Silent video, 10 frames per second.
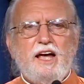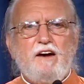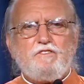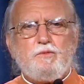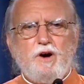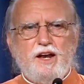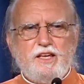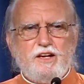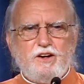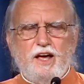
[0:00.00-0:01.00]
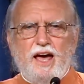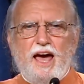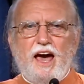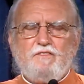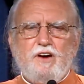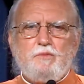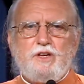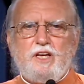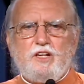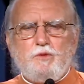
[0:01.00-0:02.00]
after about a year and a half, I
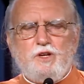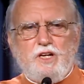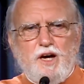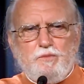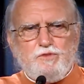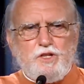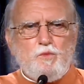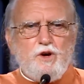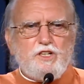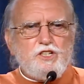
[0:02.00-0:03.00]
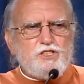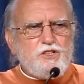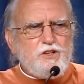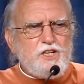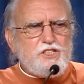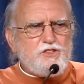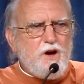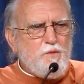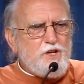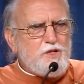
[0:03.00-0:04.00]
began to become somewhat discouraged. So
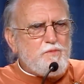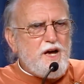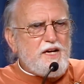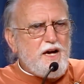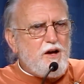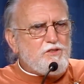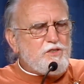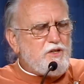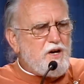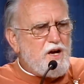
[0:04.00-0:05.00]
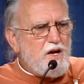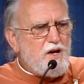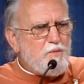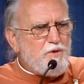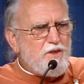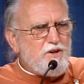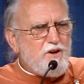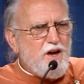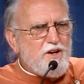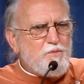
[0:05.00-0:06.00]
I went to my counselor, Brother
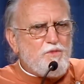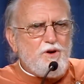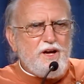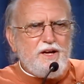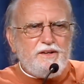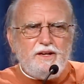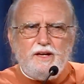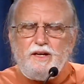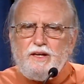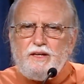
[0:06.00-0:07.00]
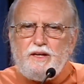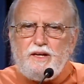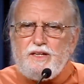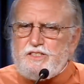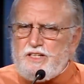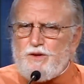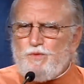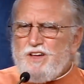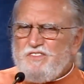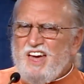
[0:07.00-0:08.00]
Anandamoy and, and said,
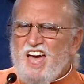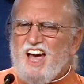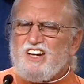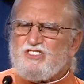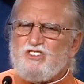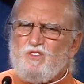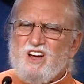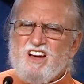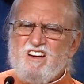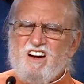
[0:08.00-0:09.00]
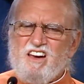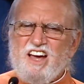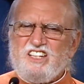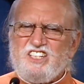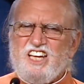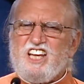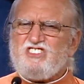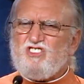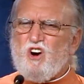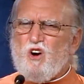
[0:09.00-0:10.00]
What the heck is going on? I said,
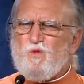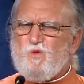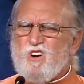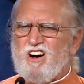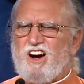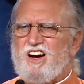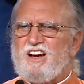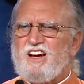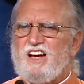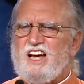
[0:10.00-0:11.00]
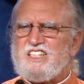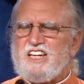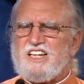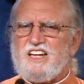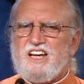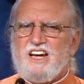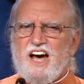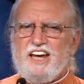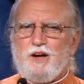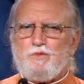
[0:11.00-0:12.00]
It's all work. I said,
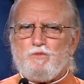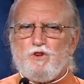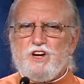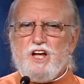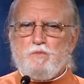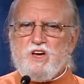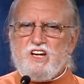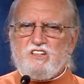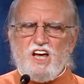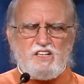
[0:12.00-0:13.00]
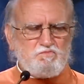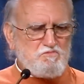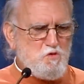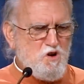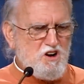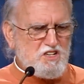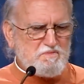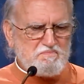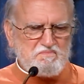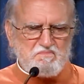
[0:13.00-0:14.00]
I get up in the morning, I meditate, work.